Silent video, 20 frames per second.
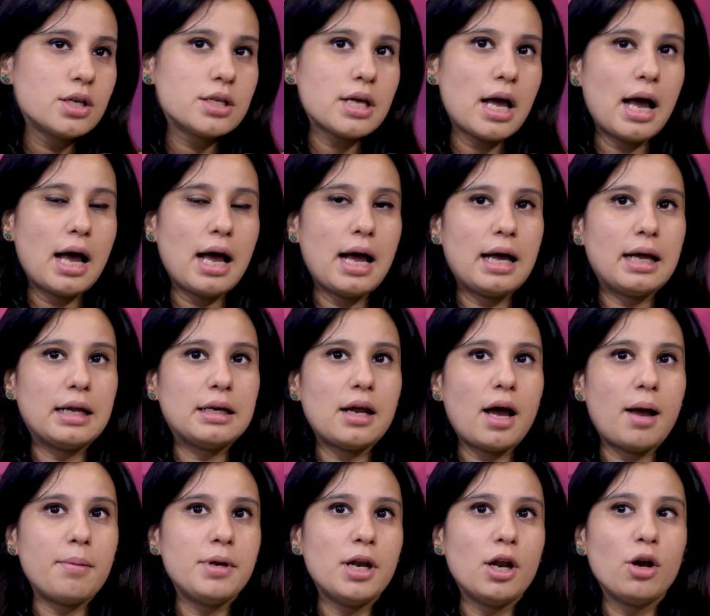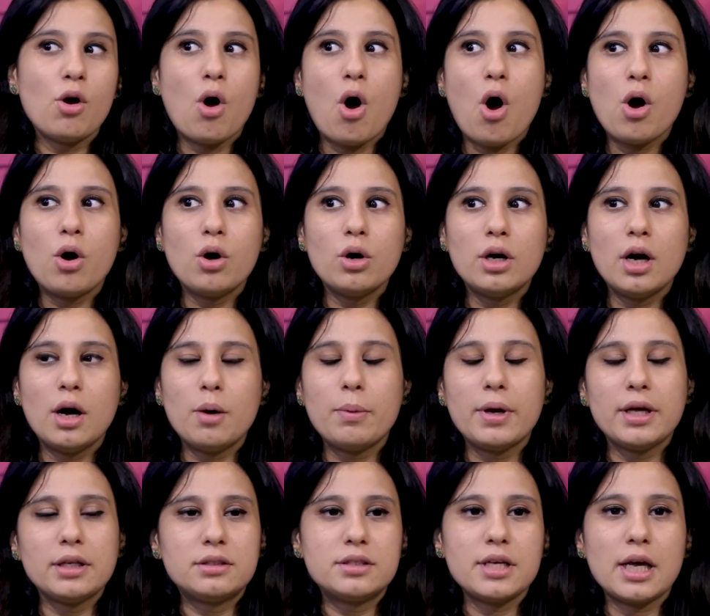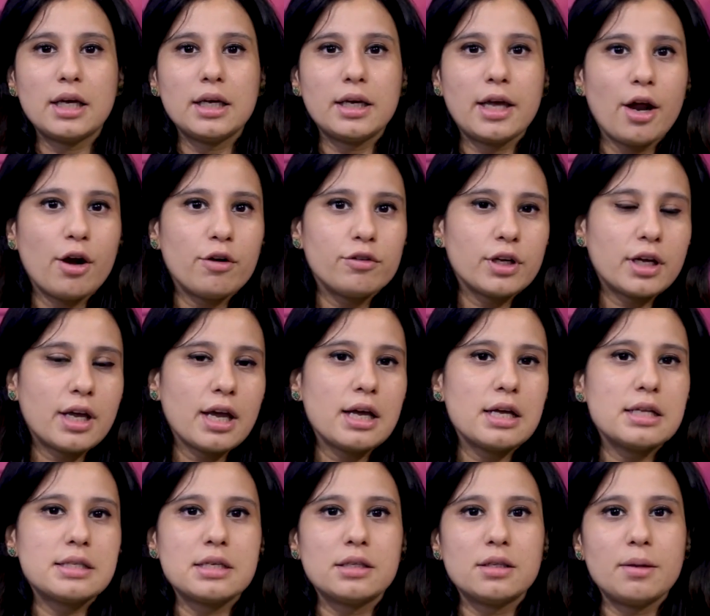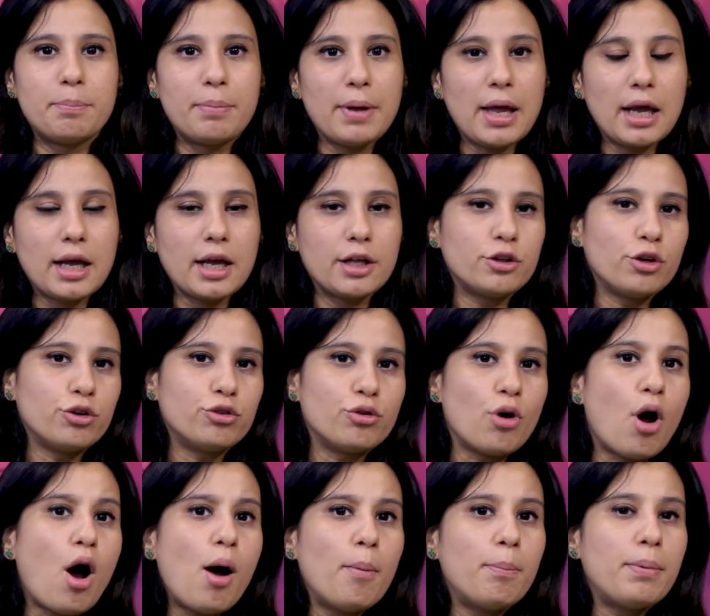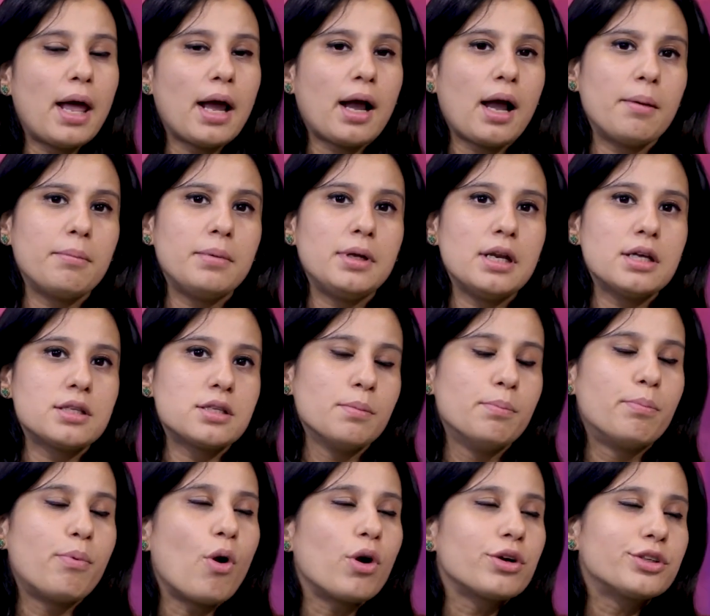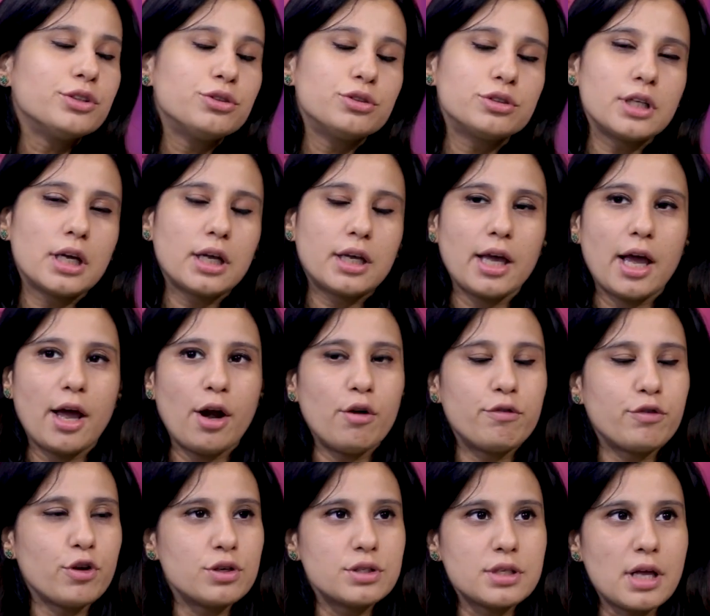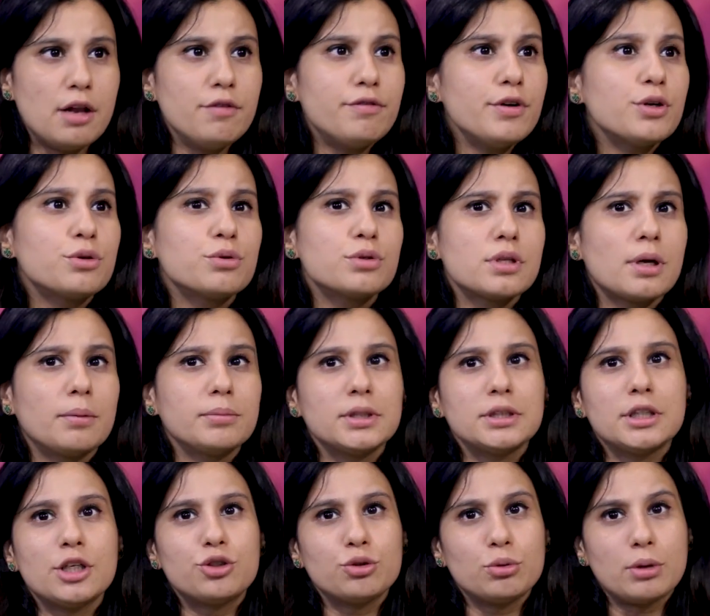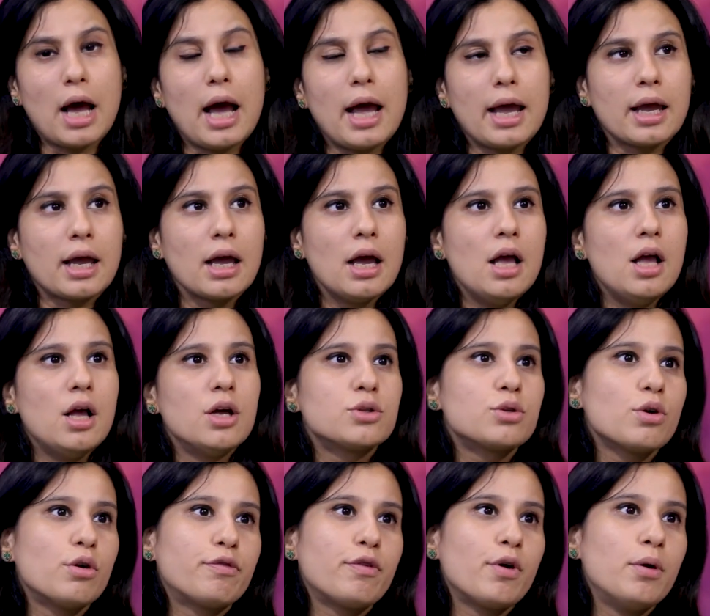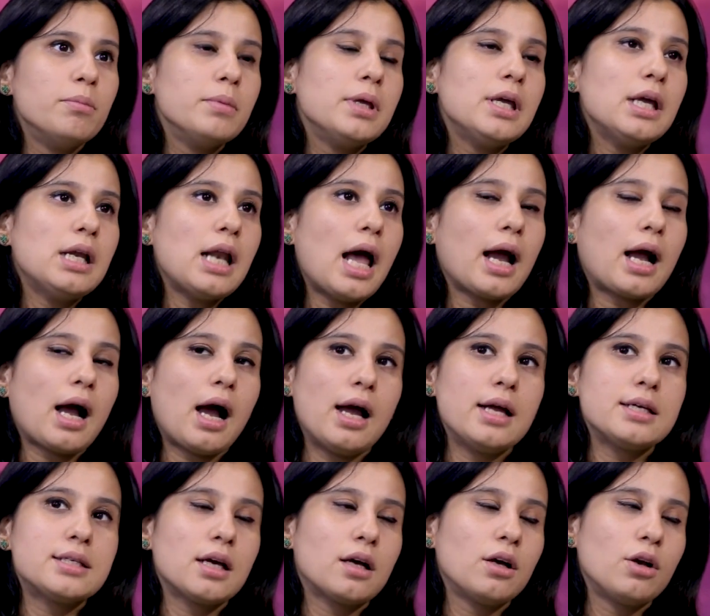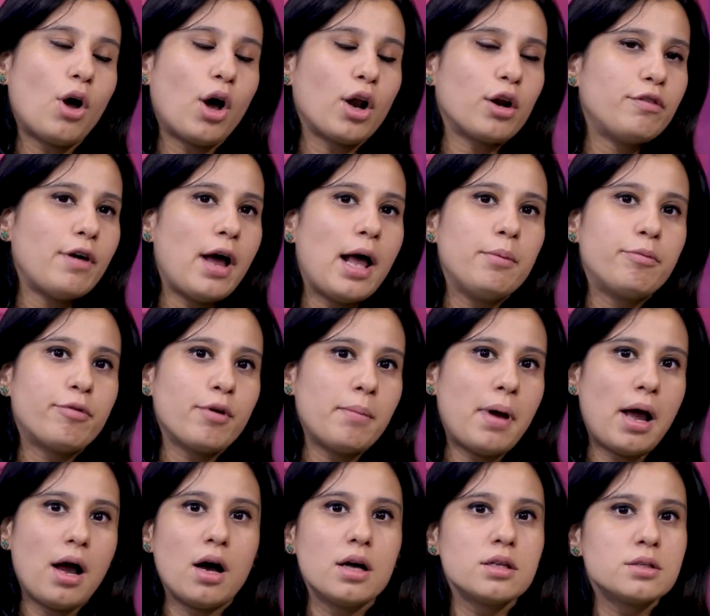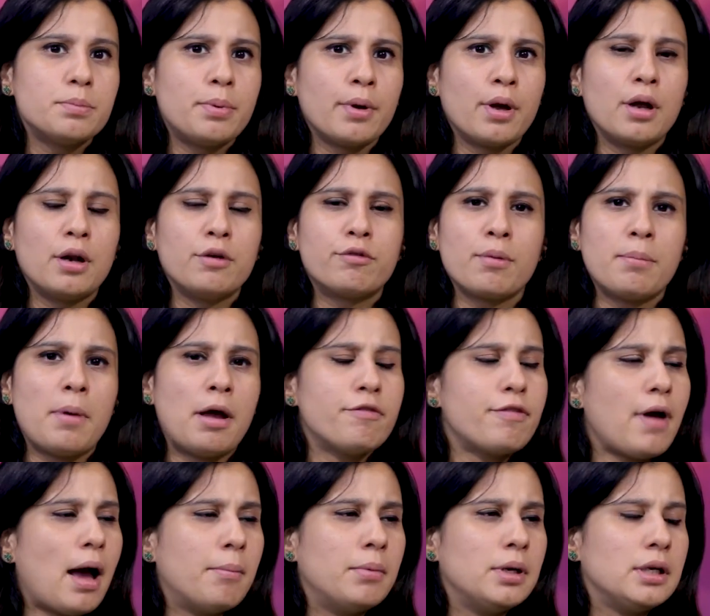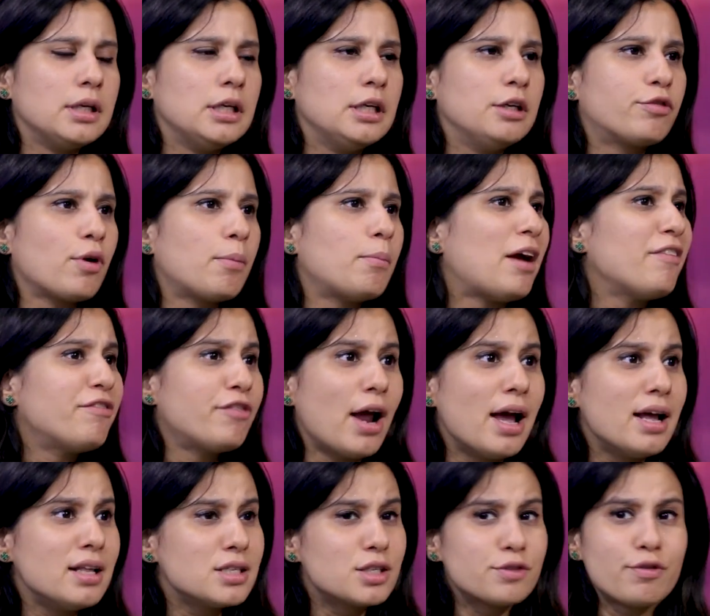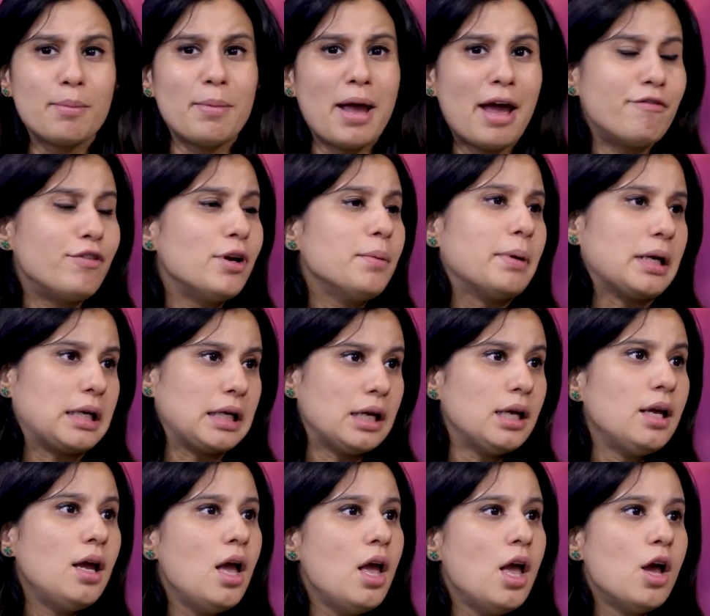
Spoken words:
And I mean, along with taking care of the kids and the pick and the drop, like, I mean, it's important to take care of yourself and do something that you like. So for me, like, I take a lot of help from my husband, from my family, from my friends, from everybody.